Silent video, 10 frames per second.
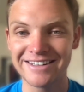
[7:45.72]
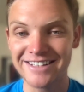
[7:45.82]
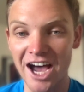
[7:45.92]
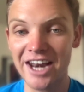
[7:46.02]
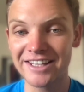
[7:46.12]

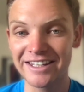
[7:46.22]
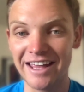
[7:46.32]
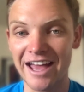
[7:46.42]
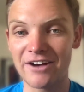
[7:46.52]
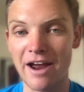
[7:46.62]
done at the
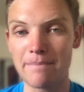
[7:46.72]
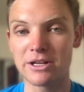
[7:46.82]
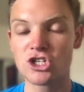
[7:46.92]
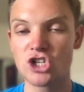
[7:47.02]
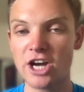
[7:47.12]
end, right?
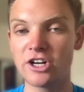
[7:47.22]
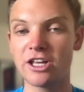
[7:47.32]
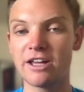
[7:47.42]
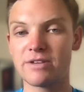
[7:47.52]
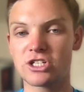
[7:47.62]
But
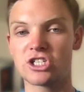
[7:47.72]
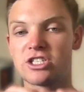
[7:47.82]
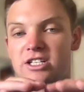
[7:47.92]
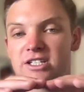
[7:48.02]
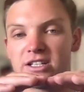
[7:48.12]
generally, it's just
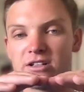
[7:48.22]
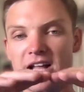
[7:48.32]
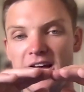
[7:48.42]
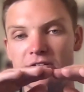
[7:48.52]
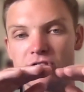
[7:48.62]
this
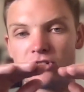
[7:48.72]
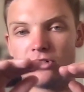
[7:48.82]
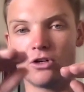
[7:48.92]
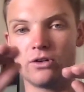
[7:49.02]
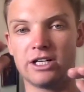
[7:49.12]
kind of
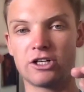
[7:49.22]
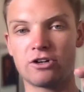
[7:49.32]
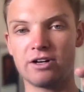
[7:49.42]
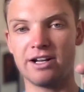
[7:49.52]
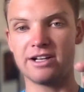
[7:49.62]
slow
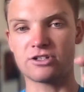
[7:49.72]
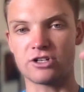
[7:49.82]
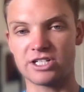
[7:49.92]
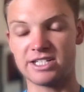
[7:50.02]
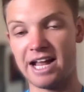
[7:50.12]
increase or
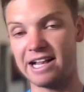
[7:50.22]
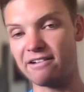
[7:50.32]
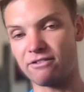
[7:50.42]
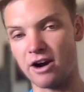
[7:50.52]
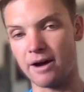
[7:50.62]
steady
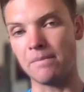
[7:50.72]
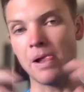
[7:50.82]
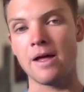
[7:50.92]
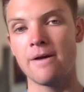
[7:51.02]
from